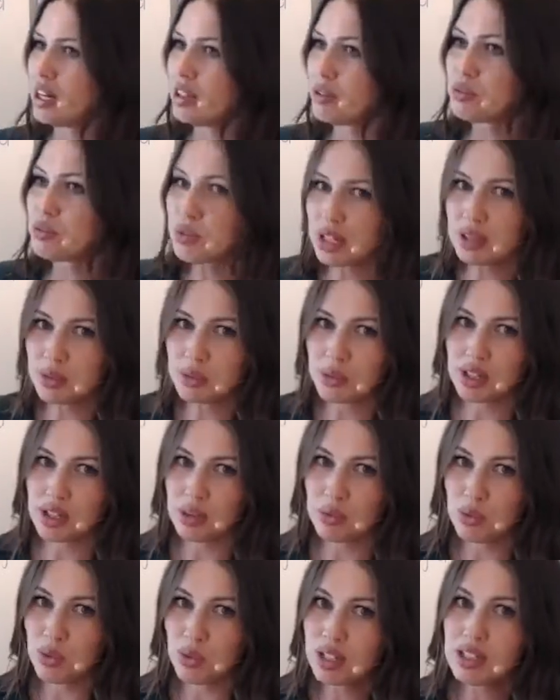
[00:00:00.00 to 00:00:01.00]
I
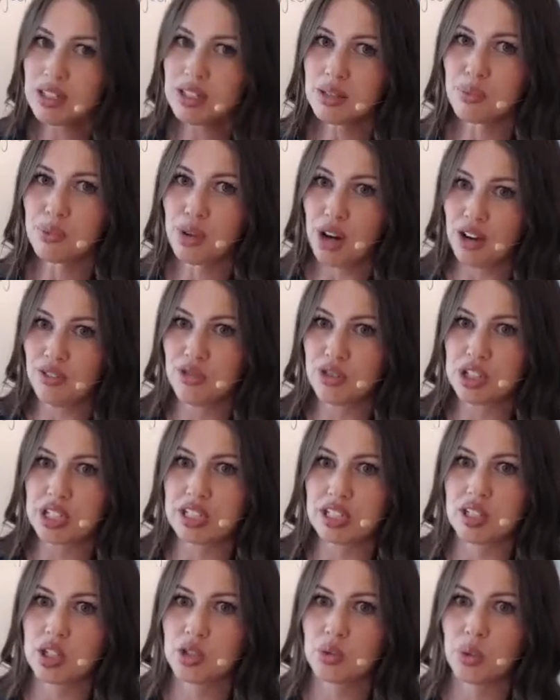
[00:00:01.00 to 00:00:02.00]
wanted to preface
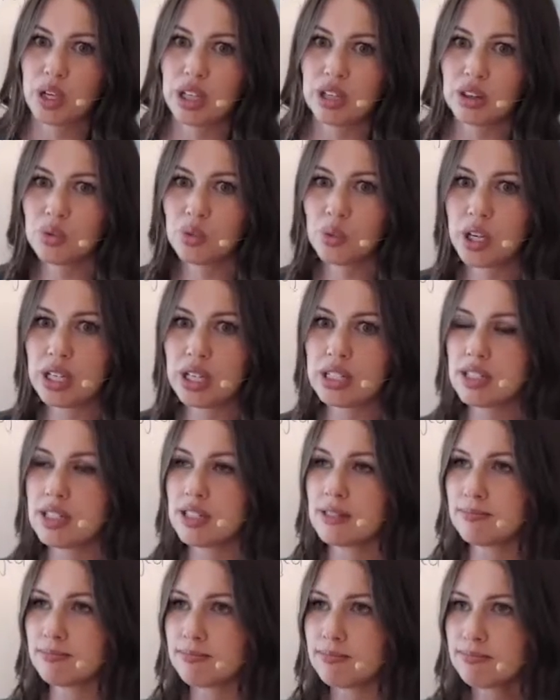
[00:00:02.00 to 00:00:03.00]
this with was
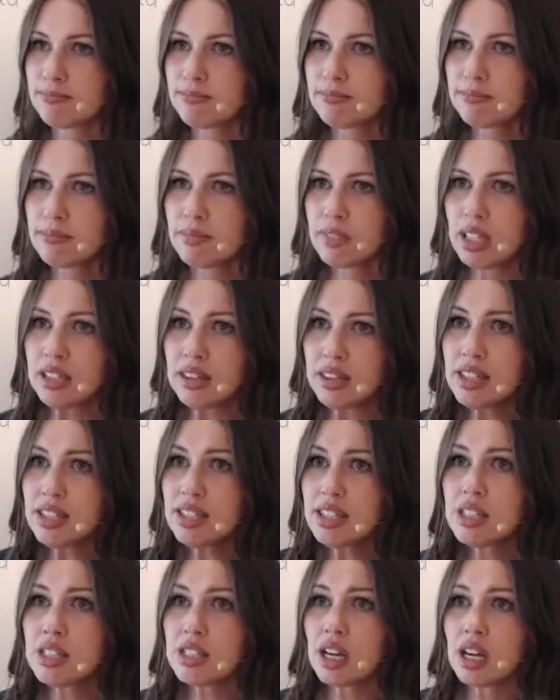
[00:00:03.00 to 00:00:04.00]

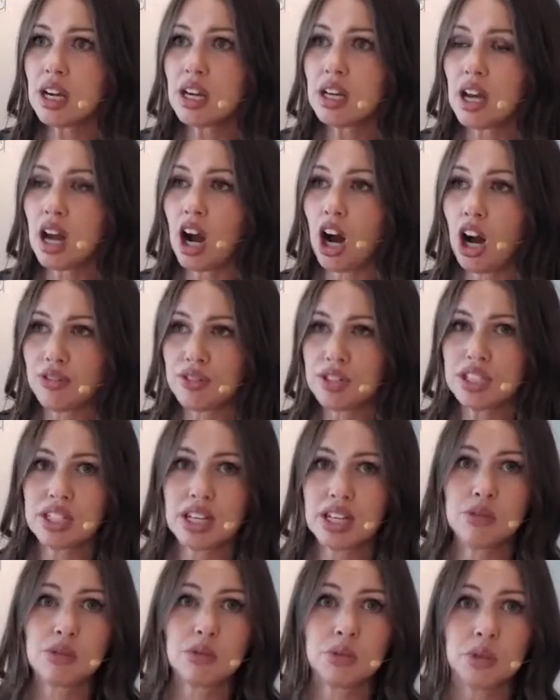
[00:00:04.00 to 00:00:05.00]
this
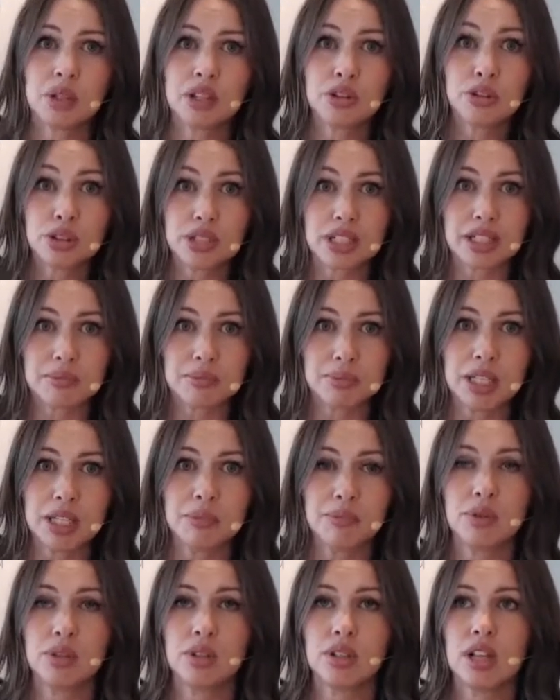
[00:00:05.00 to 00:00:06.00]
oftentimes when we look at
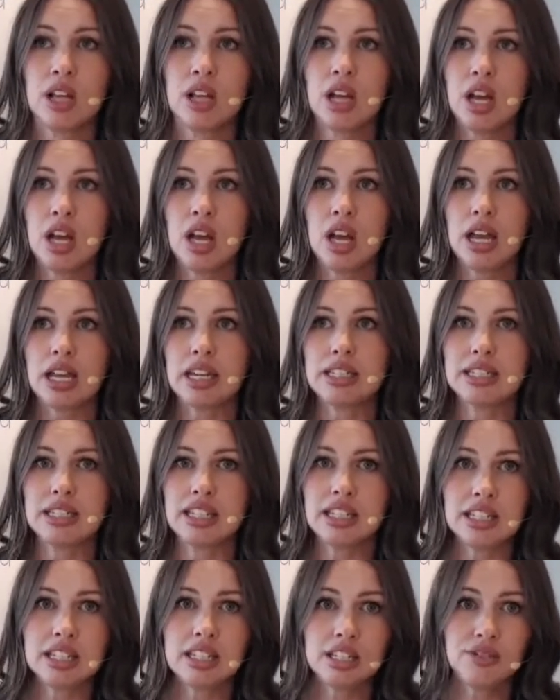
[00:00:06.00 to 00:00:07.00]
people, it's
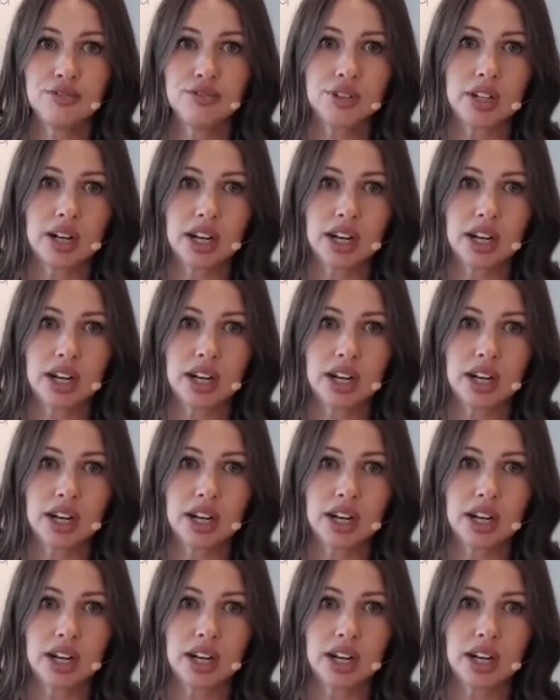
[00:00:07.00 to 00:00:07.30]
easy for